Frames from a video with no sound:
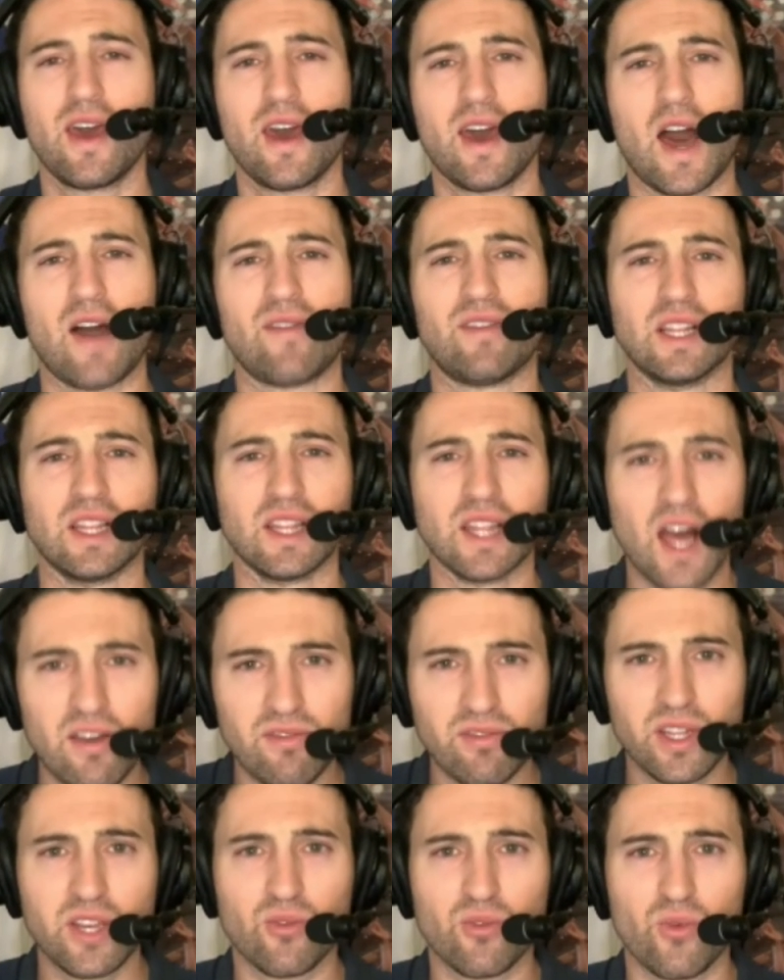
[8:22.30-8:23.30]
have a
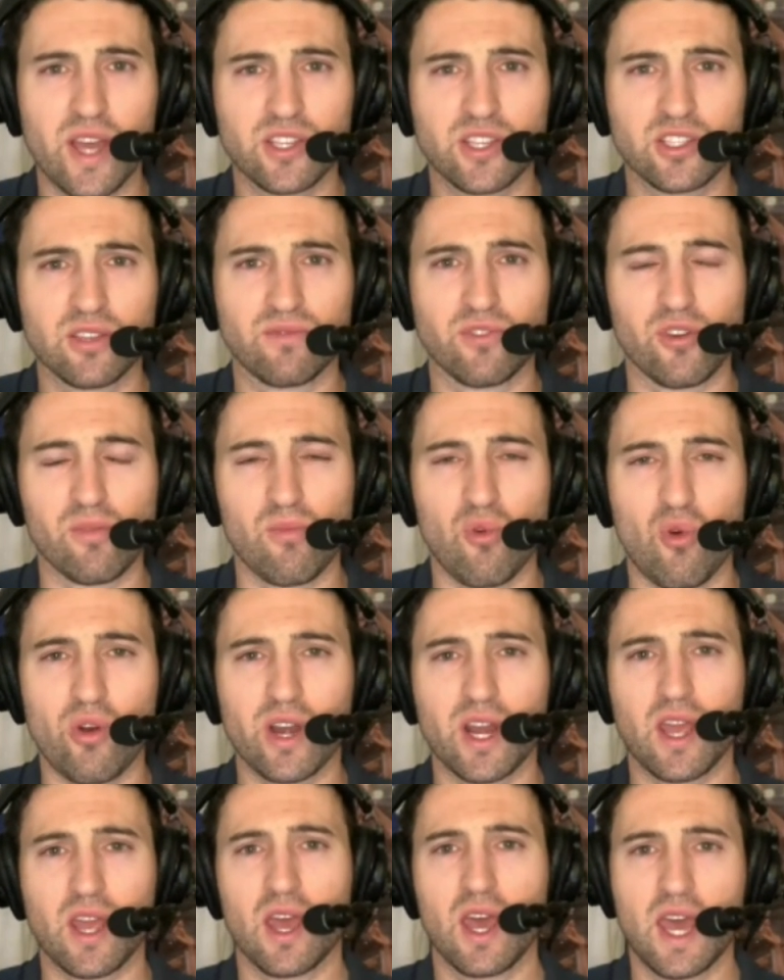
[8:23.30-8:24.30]
lovely rest of your
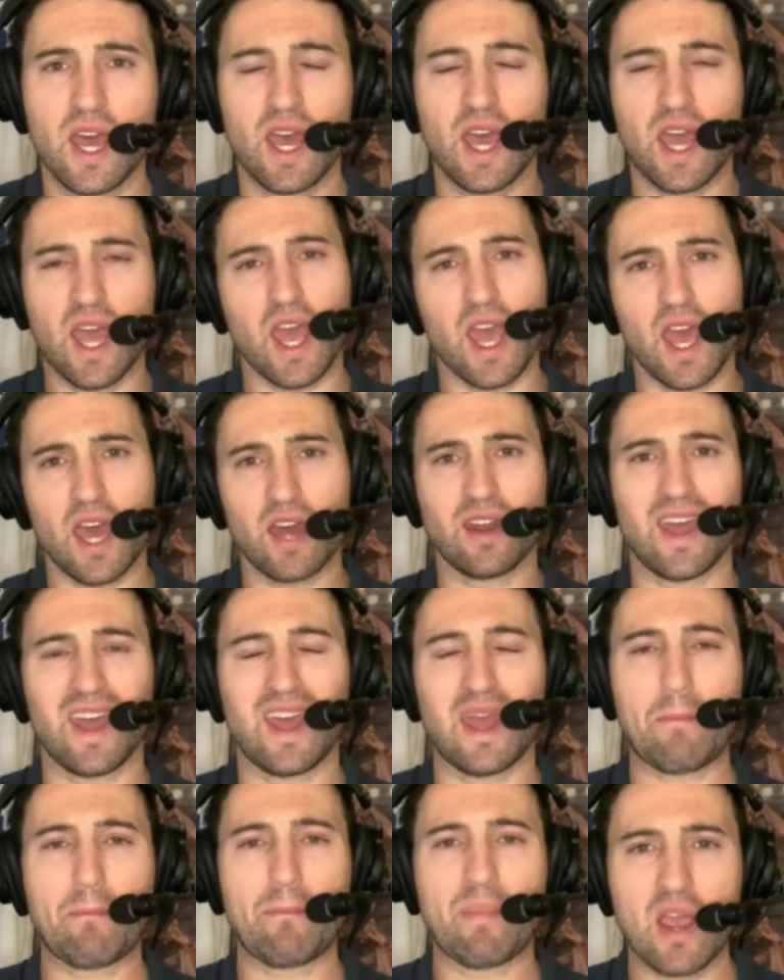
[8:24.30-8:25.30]
morning and a
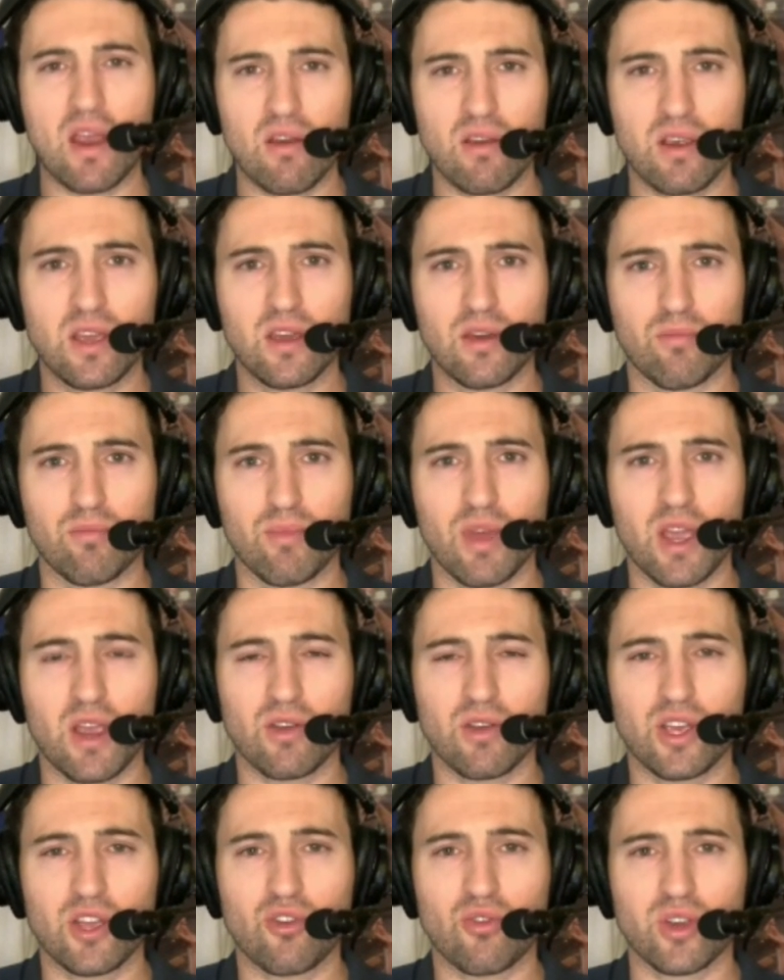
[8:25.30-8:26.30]
Merry,
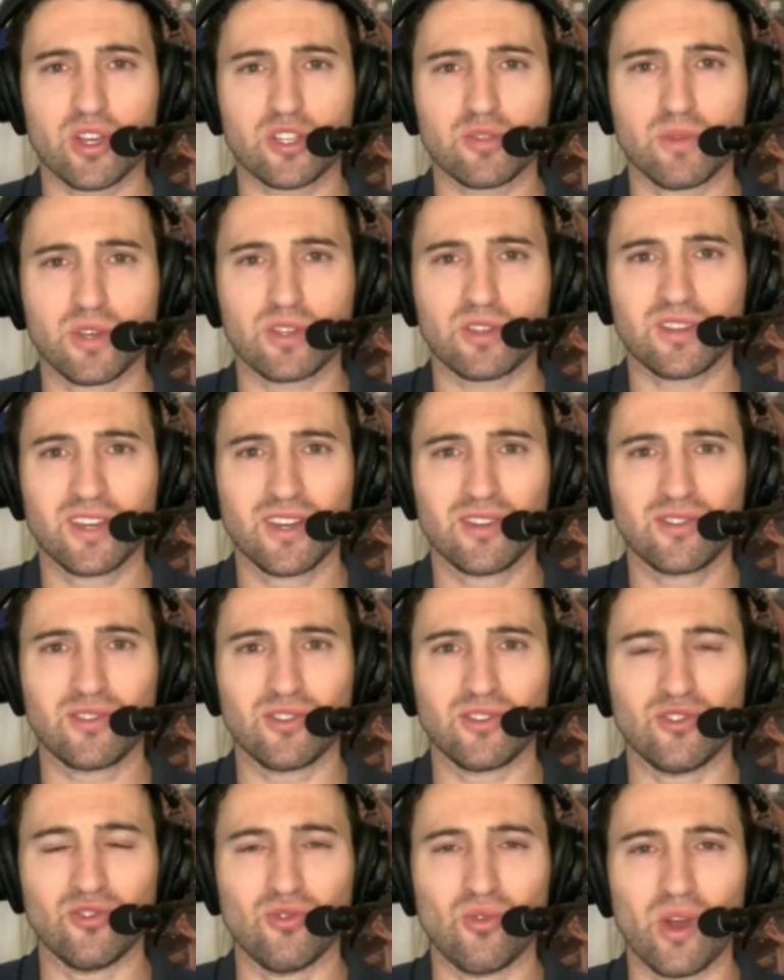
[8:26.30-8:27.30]
Merry Christmas to
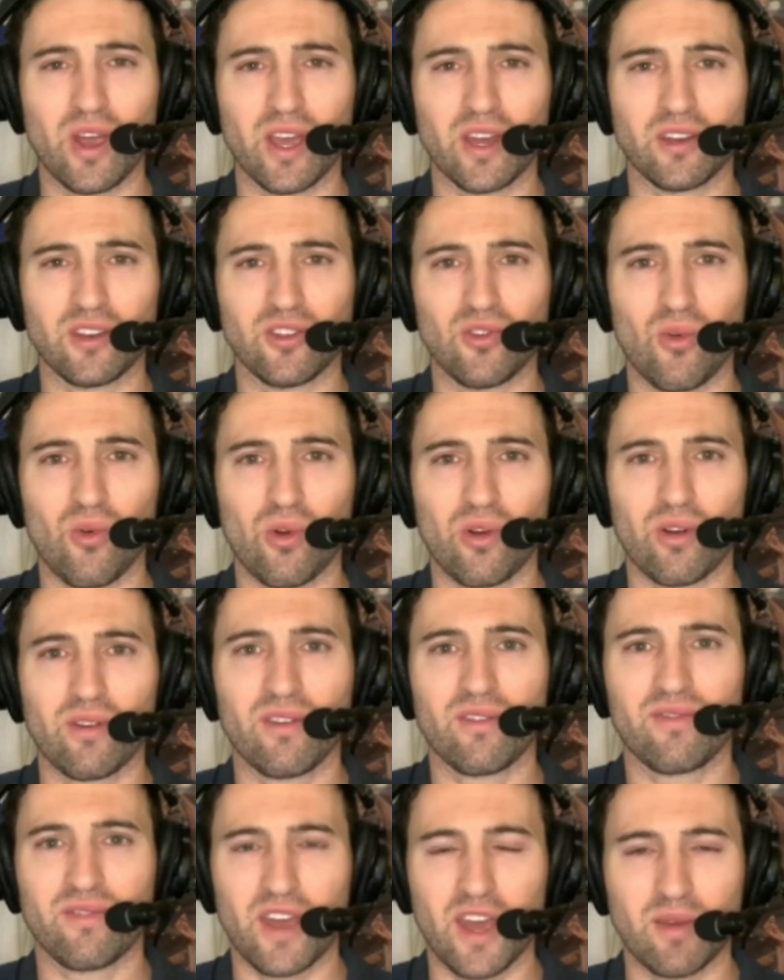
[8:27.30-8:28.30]
you and your
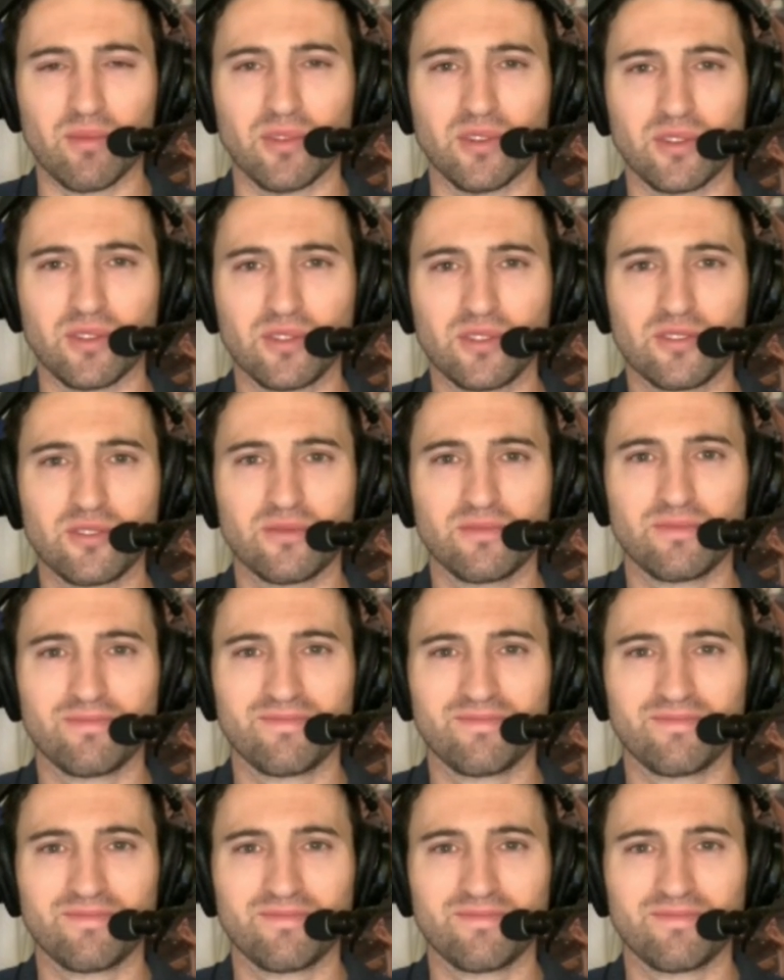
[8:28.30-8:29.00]
families.